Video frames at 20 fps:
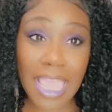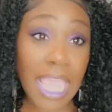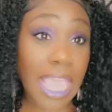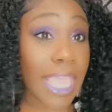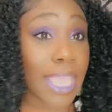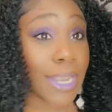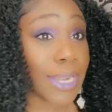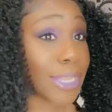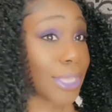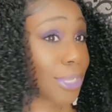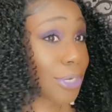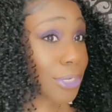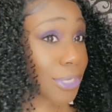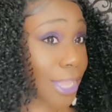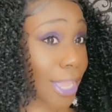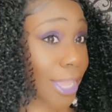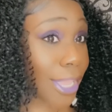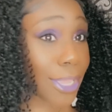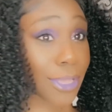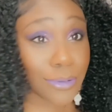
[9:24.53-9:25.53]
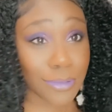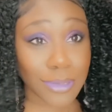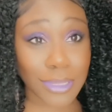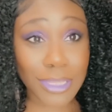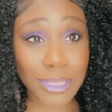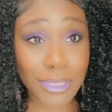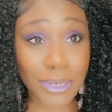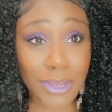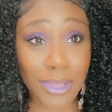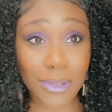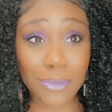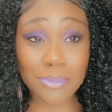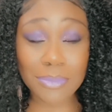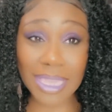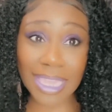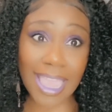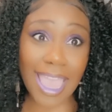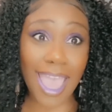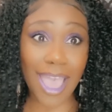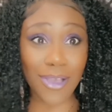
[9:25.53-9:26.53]
It looked damn good on
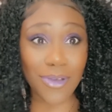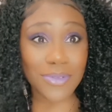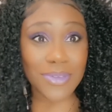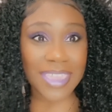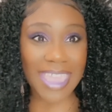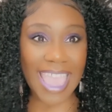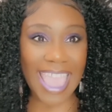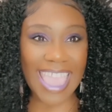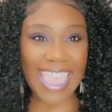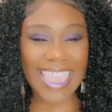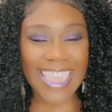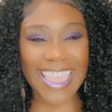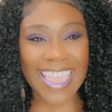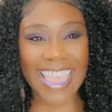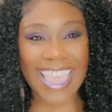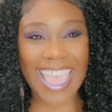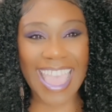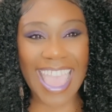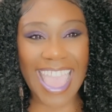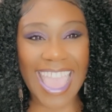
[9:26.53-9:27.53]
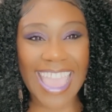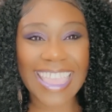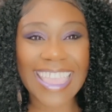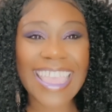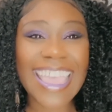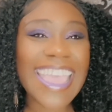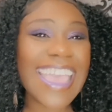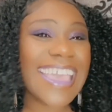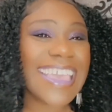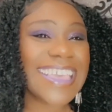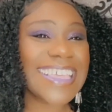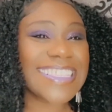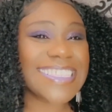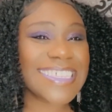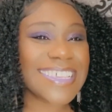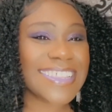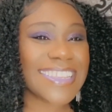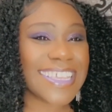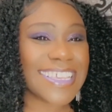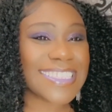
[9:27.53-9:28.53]
me. Okay.
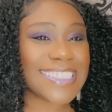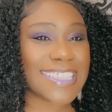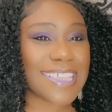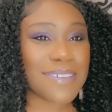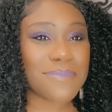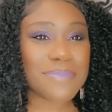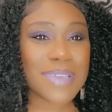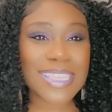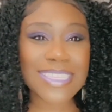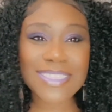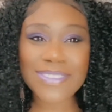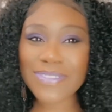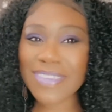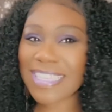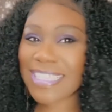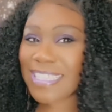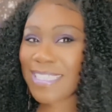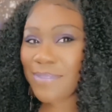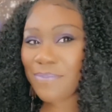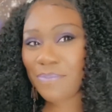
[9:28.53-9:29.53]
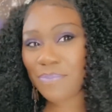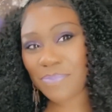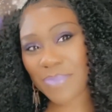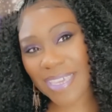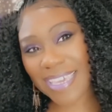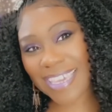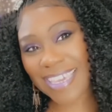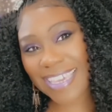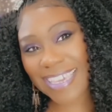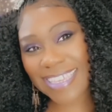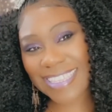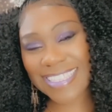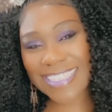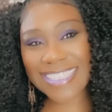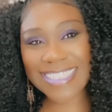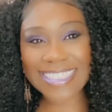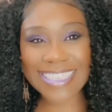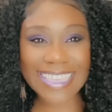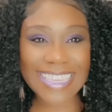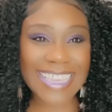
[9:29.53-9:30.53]
Until next time, my sweets. Peace.
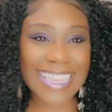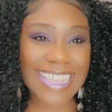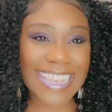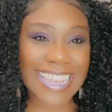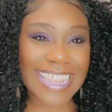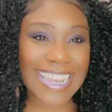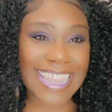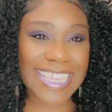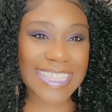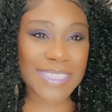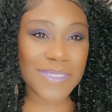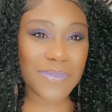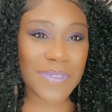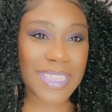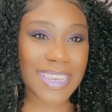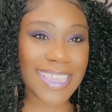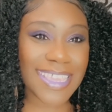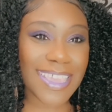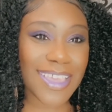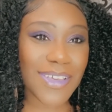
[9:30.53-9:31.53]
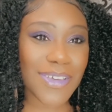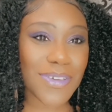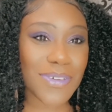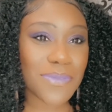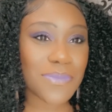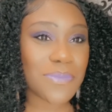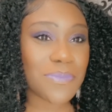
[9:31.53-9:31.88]
See you in the next video.